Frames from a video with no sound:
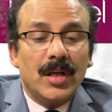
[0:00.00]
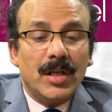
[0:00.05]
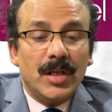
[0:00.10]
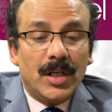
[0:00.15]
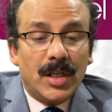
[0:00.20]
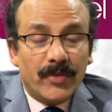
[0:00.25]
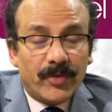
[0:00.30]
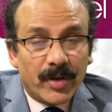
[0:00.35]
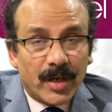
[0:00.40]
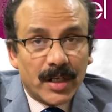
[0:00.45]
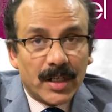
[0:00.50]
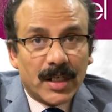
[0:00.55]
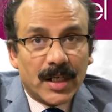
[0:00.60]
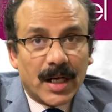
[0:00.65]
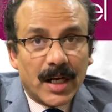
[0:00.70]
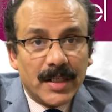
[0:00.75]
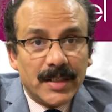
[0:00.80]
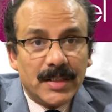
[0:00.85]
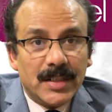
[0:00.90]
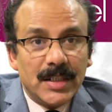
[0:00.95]
different
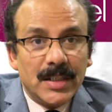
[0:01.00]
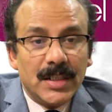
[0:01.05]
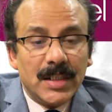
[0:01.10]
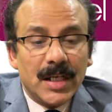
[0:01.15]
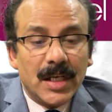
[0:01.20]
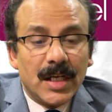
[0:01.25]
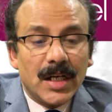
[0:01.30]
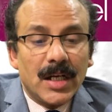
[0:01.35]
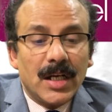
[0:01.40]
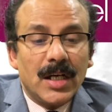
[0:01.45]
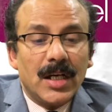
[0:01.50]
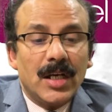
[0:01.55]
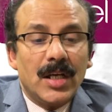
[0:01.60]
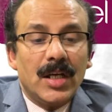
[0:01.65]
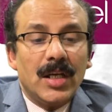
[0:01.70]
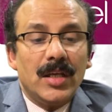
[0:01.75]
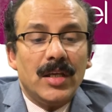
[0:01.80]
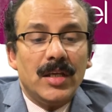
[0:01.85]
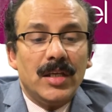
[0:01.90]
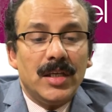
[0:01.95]
criteria
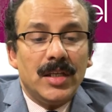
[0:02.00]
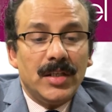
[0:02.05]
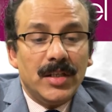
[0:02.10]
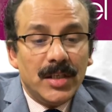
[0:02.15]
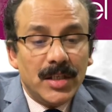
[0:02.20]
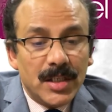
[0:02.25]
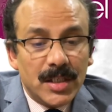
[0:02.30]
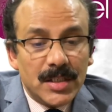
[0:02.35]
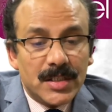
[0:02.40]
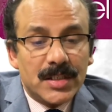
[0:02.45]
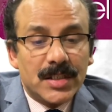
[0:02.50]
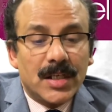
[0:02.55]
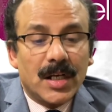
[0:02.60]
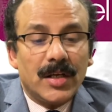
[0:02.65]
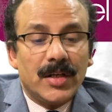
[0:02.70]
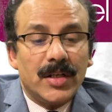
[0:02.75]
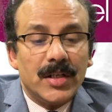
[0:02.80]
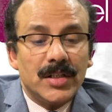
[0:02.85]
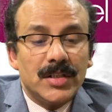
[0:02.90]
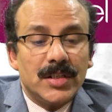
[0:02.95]
in each
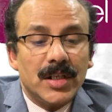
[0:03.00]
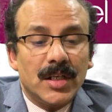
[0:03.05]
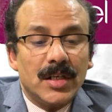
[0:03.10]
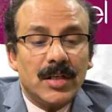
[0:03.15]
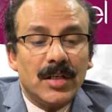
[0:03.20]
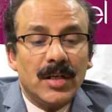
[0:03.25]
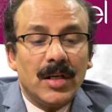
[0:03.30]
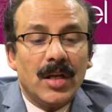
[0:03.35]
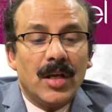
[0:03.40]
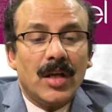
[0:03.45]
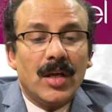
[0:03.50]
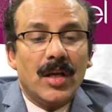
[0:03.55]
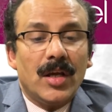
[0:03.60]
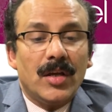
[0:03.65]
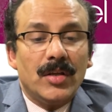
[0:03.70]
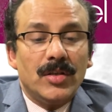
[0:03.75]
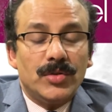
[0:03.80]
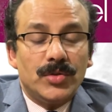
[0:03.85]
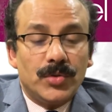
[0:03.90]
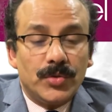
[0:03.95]
condition
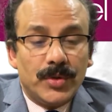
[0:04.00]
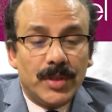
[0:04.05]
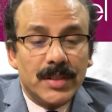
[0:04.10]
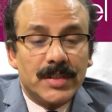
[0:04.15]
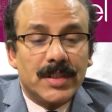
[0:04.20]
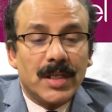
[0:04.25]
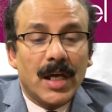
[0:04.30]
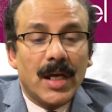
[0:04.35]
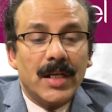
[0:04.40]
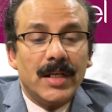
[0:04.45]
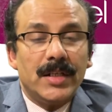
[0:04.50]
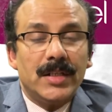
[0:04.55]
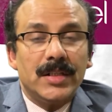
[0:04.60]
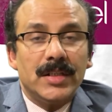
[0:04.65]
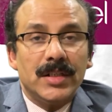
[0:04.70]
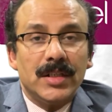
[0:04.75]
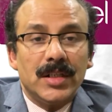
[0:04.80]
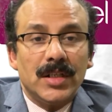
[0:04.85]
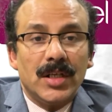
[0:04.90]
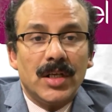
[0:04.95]
to decide
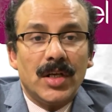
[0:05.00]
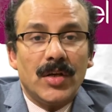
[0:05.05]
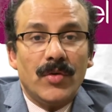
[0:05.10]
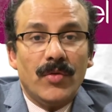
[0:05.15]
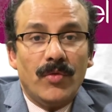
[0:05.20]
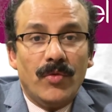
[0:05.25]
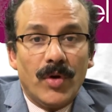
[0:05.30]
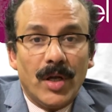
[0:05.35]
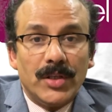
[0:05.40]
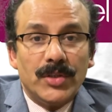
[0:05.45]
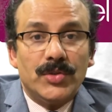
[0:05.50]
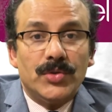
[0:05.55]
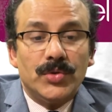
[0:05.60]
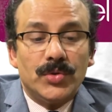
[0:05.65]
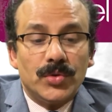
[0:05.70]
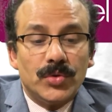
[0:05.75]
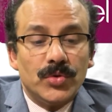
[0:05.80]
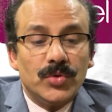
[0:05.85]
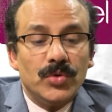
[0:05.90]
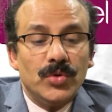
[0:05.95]
when to
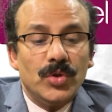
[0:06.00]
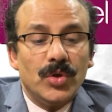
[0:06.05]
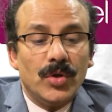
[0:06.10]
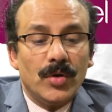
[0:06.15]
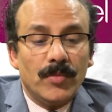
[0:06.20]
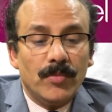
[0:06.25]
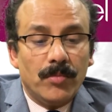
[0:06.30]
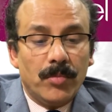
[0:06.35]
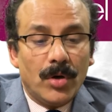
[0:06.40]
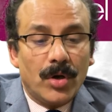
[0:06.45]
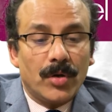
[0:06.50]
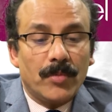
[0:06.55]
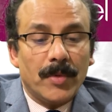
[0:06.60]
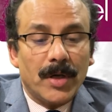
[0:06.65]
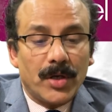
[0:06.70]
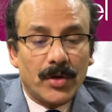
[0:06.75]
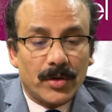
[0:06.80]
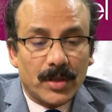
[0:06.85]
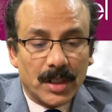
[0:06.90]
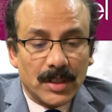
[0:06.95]
do bone
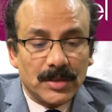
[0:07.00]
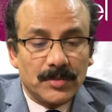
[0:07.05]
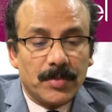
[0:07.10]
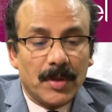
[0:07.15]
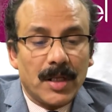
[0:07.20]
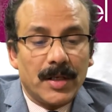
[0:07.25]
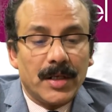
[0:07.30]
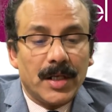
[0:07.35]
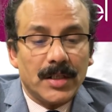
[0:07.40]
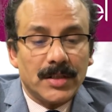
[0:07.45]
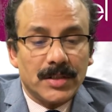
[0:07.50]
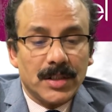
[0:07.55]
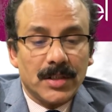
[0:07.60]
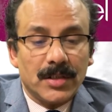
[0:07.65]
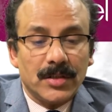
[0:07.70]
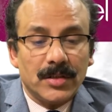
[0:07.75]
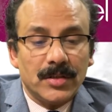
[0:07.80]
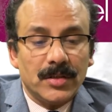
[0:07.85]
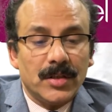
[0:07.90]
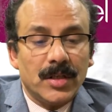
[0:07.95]
marrow
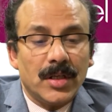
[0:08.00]
transplantation.